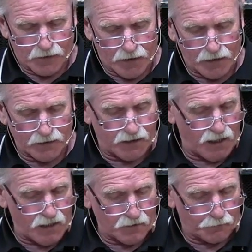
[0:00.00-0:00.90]
and a
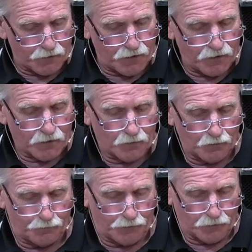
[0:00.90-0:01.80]
canopy
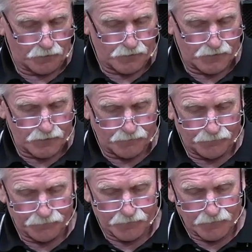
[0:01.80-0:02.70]
with pillars
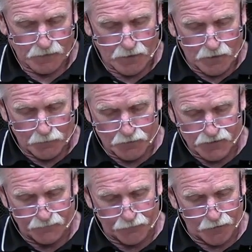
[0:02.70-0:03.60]
was
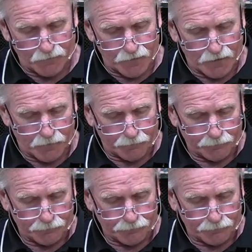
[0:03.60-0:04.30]
in front of them.